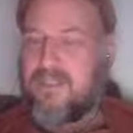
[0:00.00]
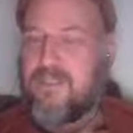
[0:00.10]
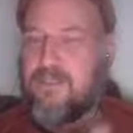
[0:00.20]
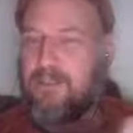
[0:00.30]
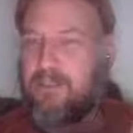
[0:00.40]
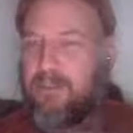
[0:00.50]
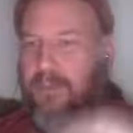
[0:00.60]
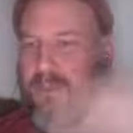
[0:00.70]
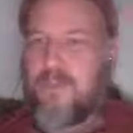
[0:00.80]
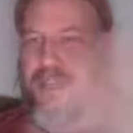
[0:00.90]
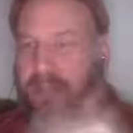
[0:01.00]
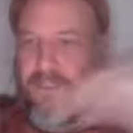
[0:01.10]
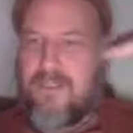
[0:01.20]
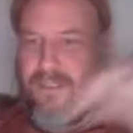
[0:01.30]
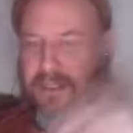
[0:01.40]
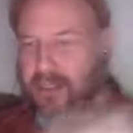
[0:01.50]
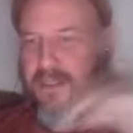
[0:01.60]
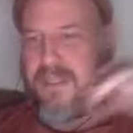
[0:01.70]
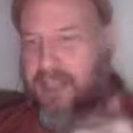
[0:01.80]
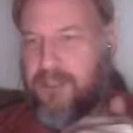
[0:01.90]
You reweight all
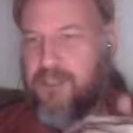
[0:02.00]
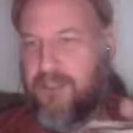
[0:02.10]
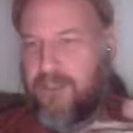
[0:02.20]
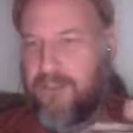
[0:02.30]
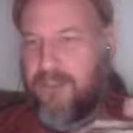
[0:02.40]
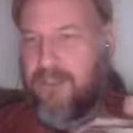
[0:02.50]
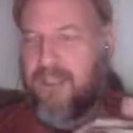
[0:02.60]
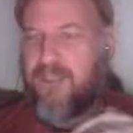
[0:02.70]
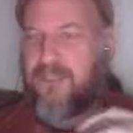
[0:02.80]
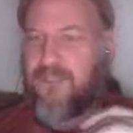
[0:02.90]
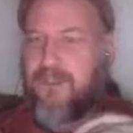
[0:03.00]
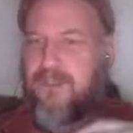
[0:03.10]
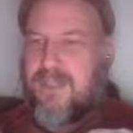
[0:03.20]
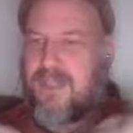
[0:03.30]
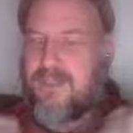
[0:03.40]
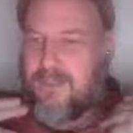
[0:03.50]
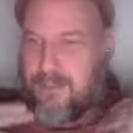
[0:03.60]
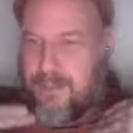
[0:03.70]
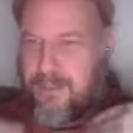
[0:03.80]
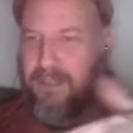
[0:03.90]
the edges so that
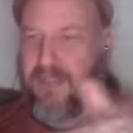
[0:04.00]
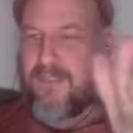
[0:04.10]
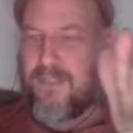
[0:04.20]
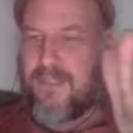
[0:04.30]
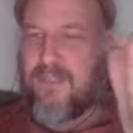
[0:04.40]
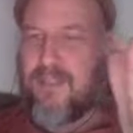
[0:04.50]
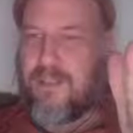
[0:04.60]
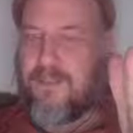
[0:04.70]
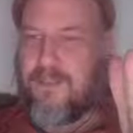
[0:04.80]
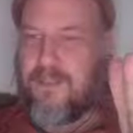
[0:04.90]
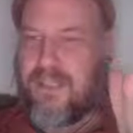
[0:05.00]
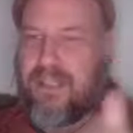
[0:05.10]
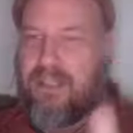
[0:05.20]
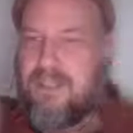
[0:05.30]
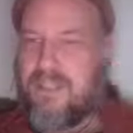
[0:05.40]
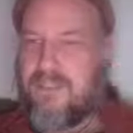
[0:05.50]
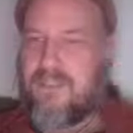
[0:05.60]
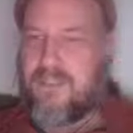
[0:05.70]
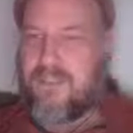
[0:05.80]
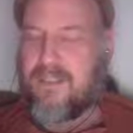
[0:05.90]
when the signal comes through again,
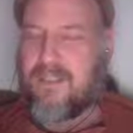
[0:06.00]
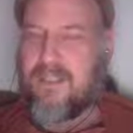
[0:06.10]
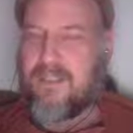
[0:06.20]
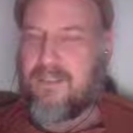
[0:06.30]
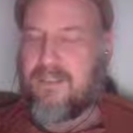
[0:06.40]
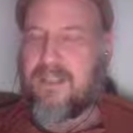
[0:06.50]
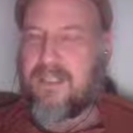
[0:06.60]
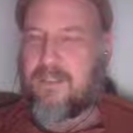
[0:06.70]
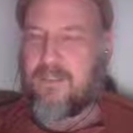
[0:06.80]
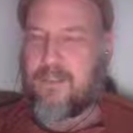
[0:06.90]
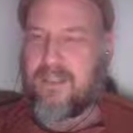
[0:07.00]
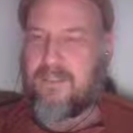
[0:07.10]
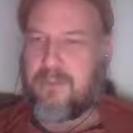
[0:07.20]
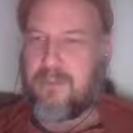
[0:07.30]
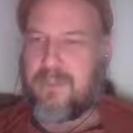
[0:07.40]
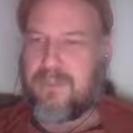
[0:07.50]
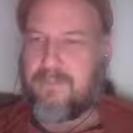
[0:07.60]
you're going to get the response you want.